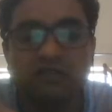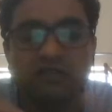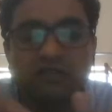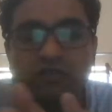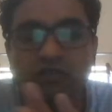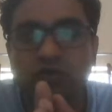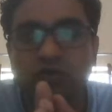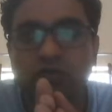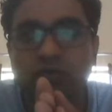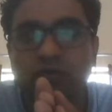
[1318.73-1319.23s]

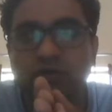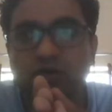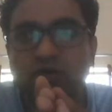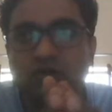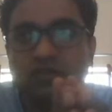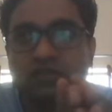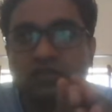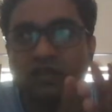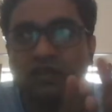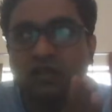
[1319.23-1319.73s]
driven flow,
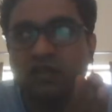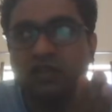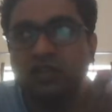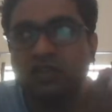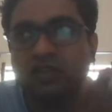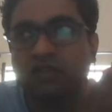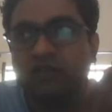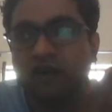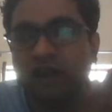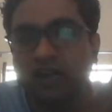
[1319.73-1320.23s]
because
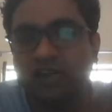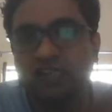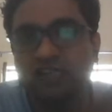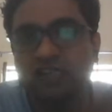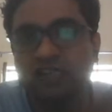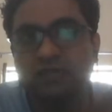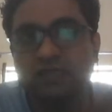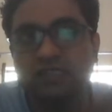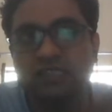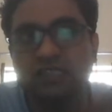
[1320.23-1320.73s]
the
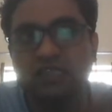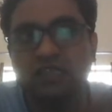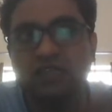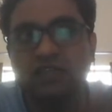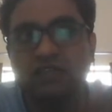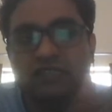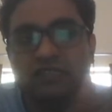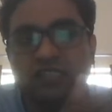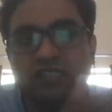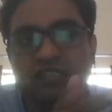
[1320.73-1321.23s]
water is
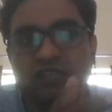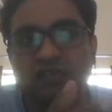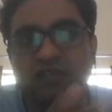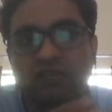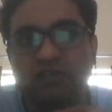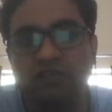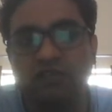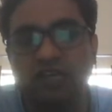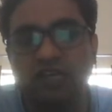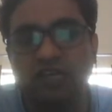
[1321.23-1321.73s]
basically, which
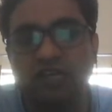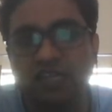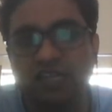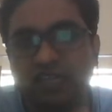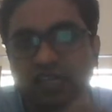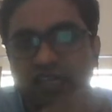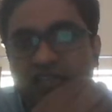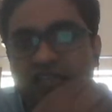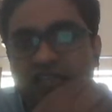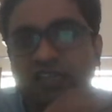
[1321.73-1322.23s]
is we are
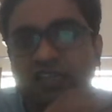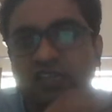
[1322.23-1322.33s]
taking